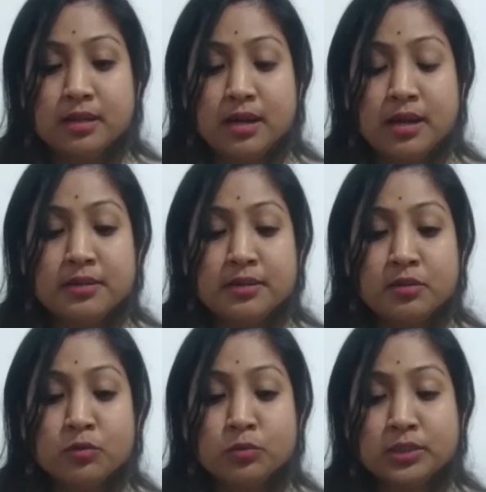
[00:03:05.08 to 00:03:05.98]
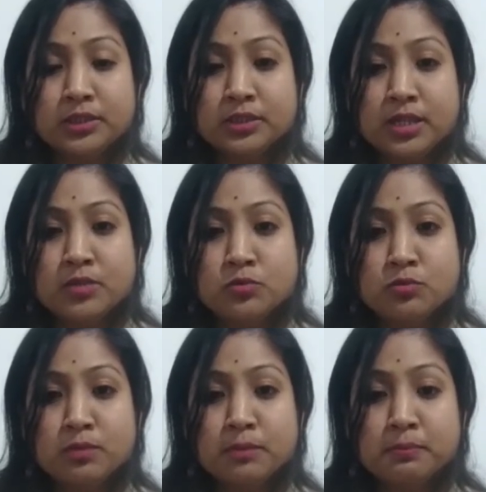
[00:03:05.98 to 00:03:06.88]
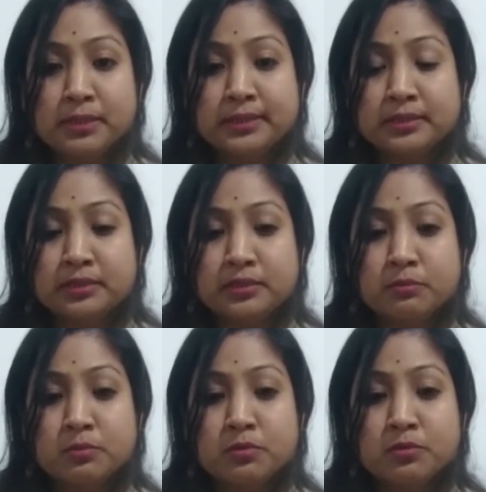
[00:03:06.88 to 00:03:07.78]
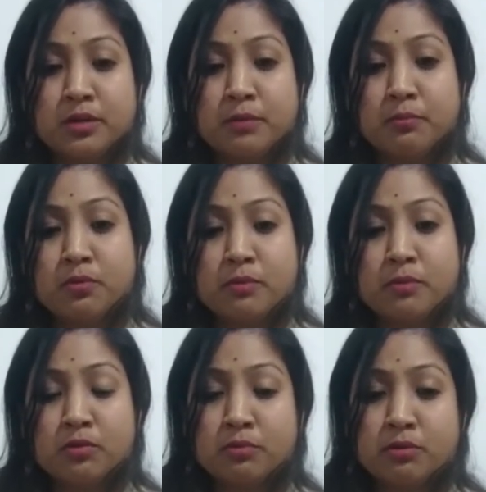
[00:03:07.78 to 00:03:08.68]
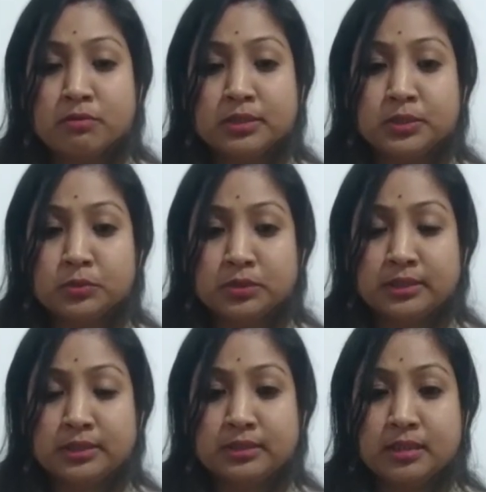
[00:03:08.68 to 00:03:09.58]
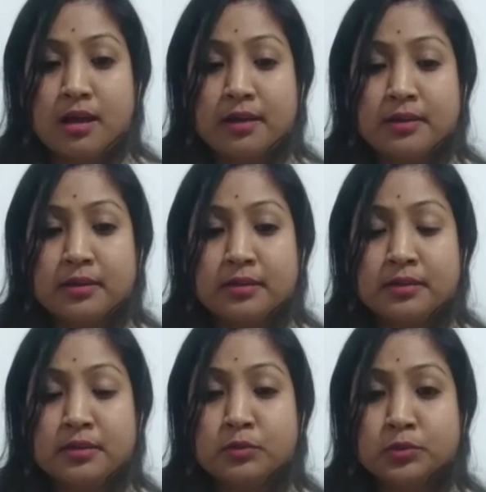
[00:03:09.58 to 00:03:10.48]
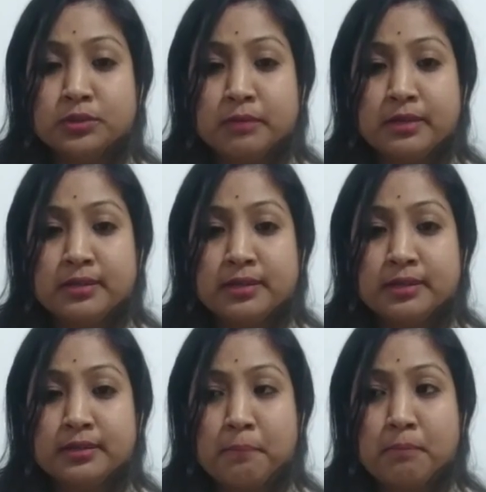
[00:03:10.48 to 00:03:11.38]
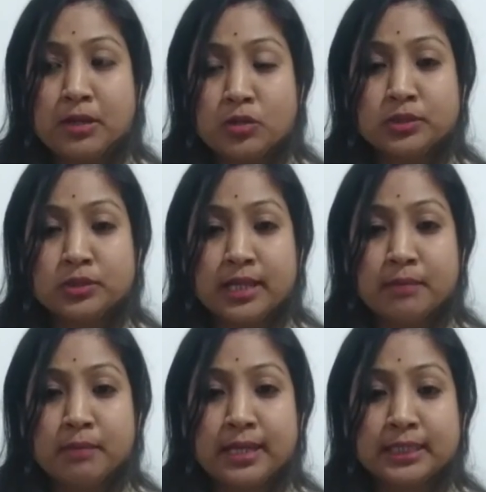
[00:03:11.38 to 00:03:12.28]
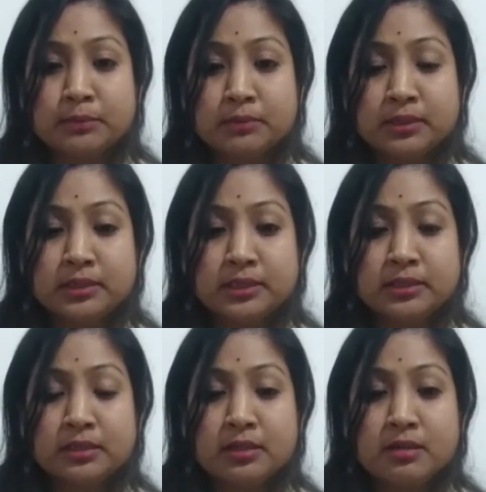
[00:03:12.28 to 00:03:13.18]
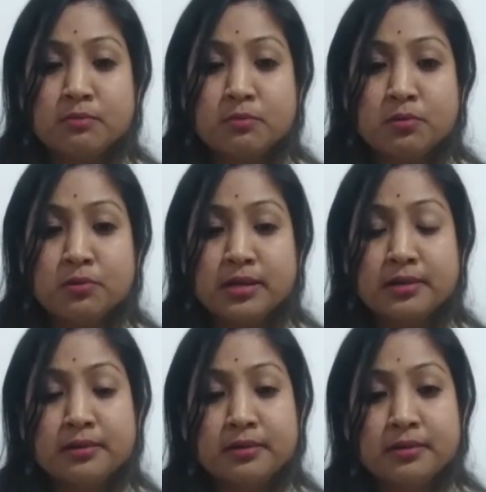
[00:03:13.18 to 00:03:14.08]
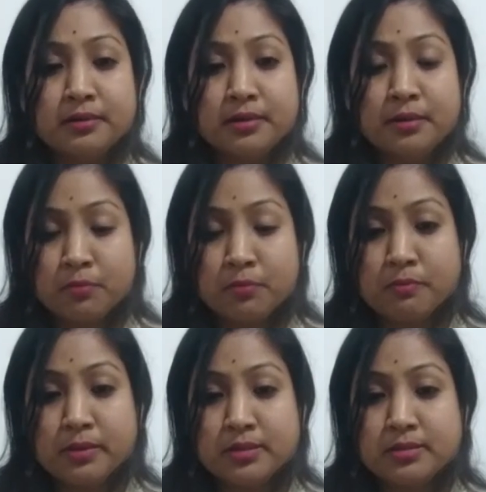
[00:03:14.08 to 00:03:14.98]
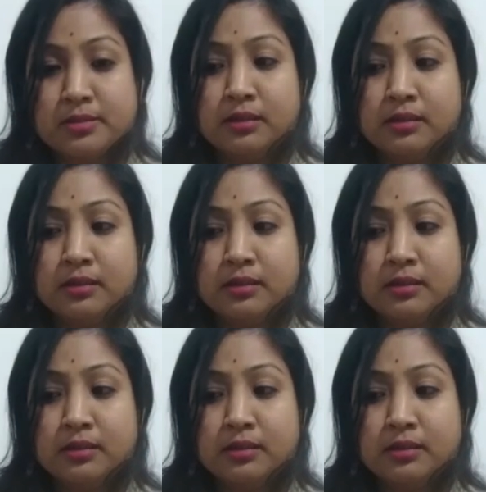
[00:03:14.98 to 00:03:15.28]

I always try to do my best for improvement of our students. I use many methods and my experiences for their improvement.